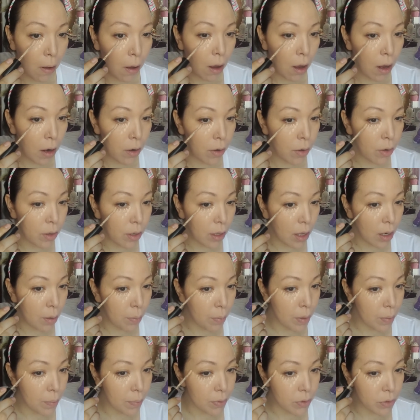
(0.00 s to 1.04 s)
I don't know, a lot of
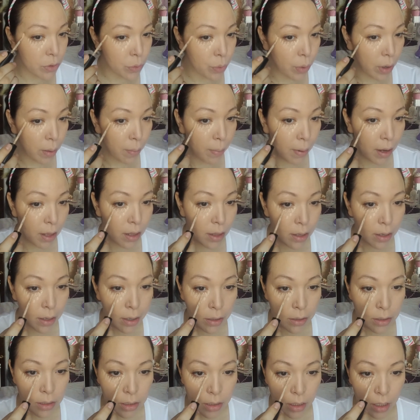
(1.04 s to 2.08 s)
people swear by
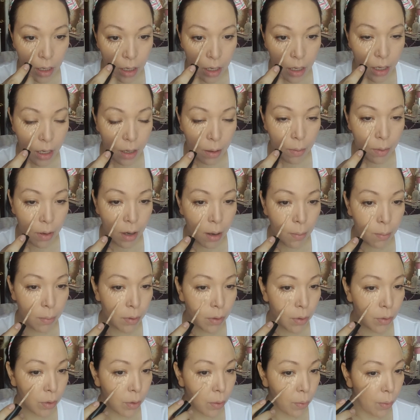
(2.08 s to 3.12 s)
this. I am not
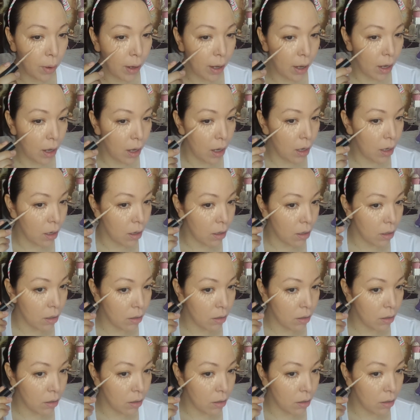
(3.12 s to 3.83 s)
blown away.